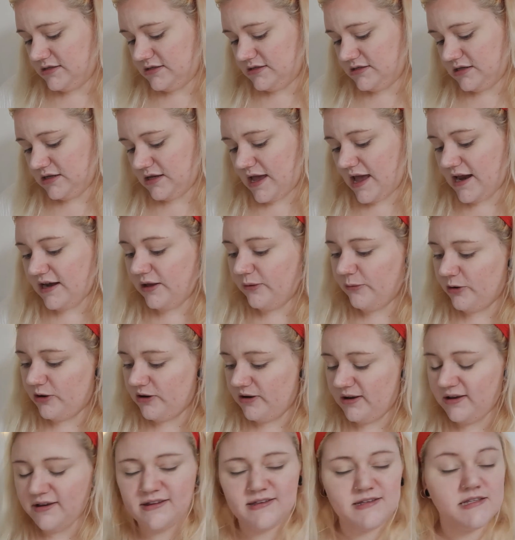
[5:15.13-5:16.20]
to
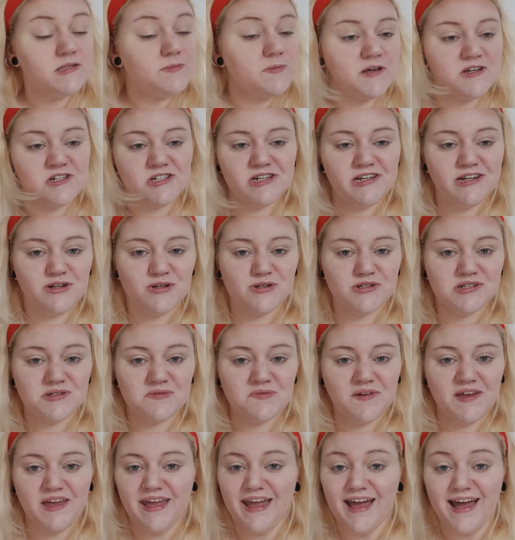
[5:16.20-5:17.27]
anyone, especially not to
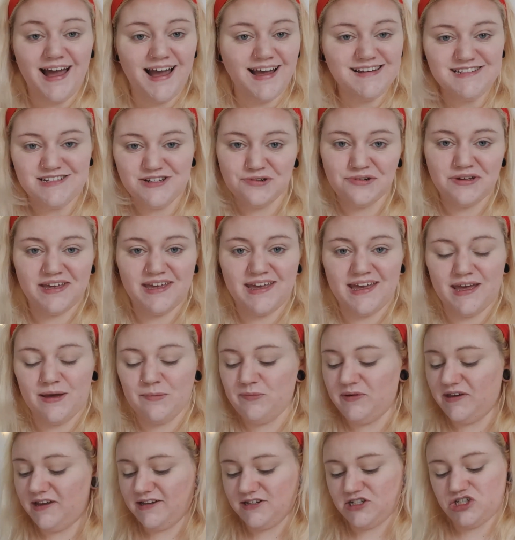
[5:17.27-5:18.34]
me. I don't care,
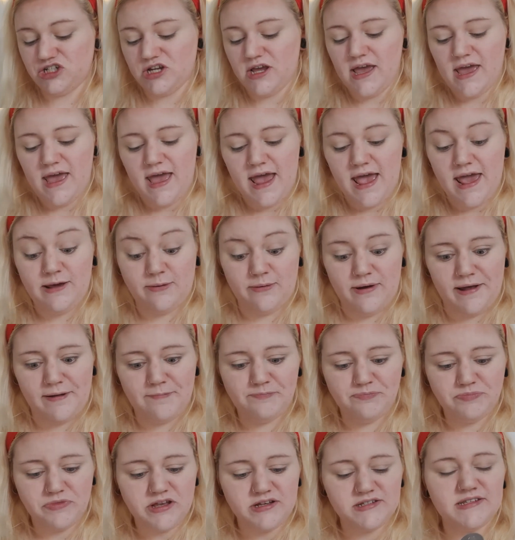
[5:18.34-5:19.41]
beach.
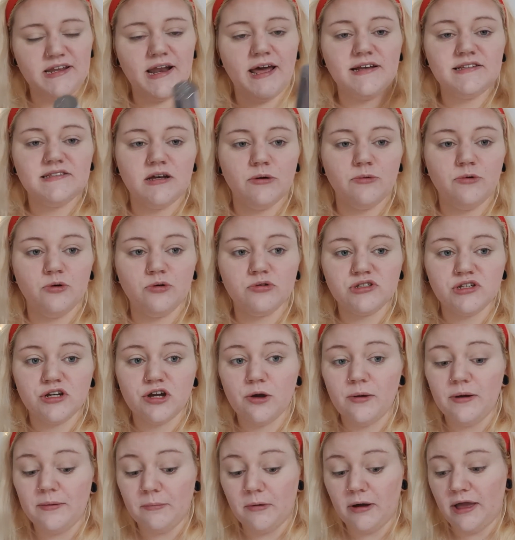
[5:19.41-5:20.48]
Anyway, so next I will also
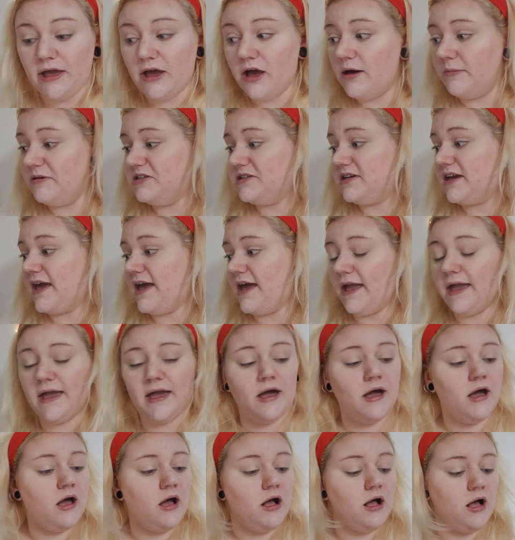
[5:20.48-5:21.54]
go in my Urban Decay
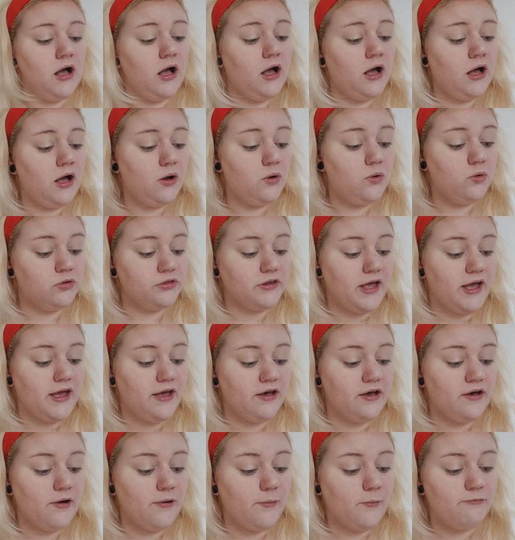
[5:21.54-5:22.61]
All
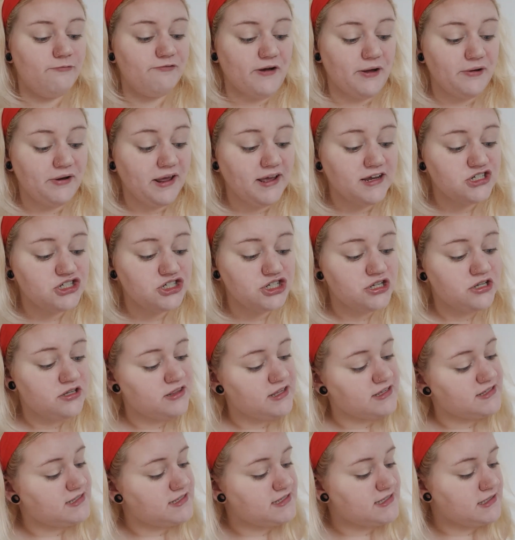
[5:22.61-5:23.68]
Nighter foundation.
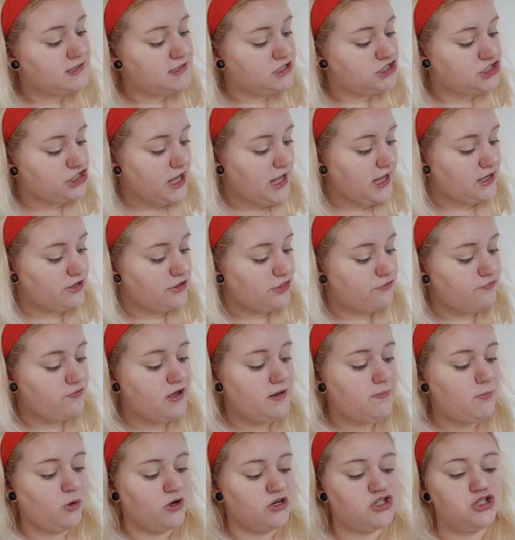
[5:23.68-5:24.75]
This is in the shade
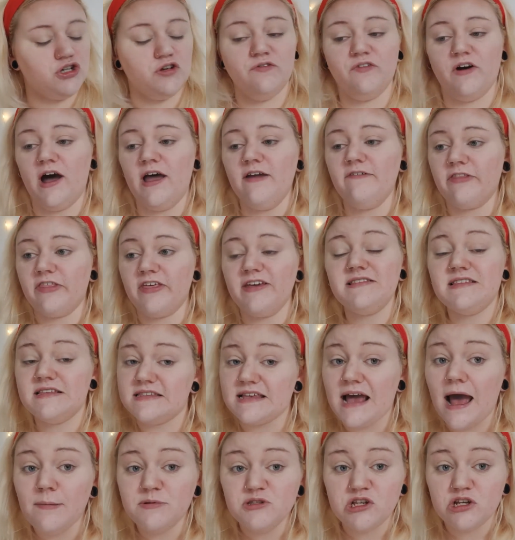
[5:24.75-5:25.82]
3.25. This is
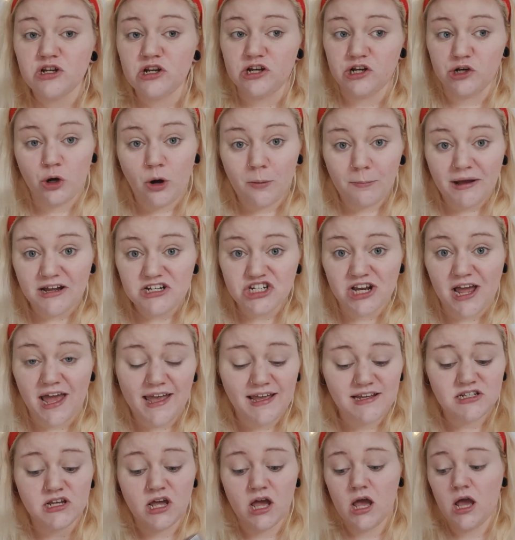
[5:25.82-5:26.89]
absolutely not my
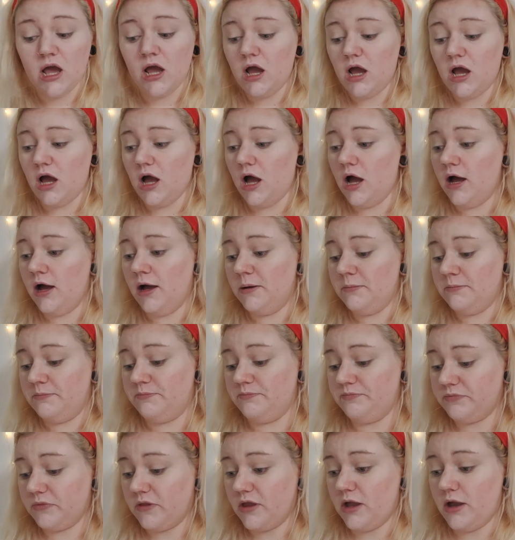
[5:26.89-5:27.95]
shade.
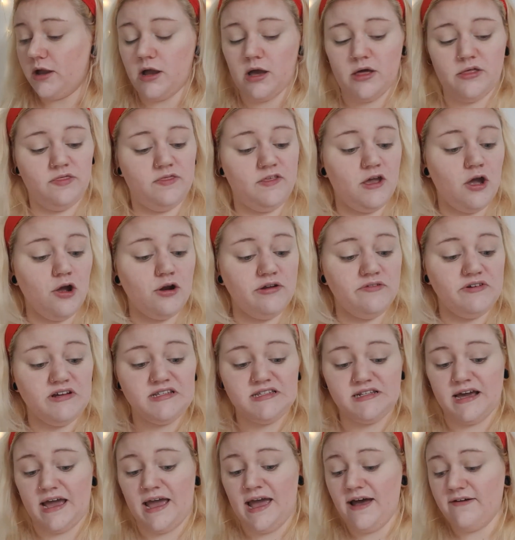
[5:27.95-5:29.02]
The only
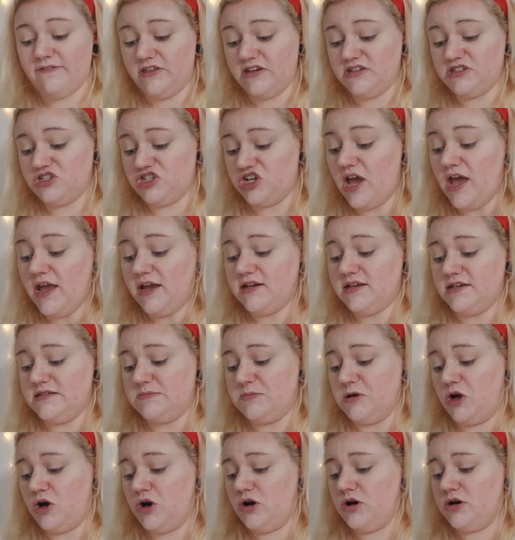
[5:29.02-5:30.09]
reason I have this shade is
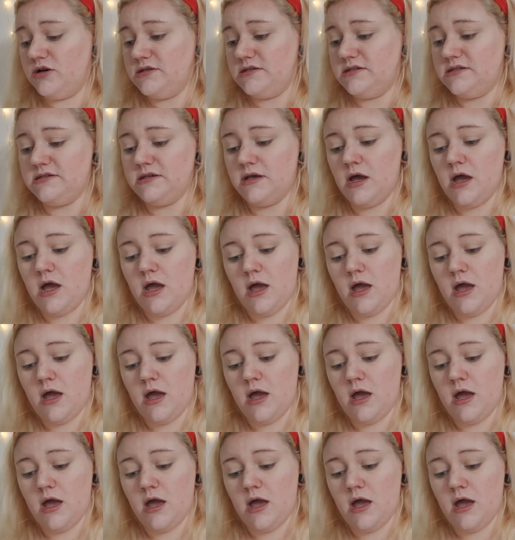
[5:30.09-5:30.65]
because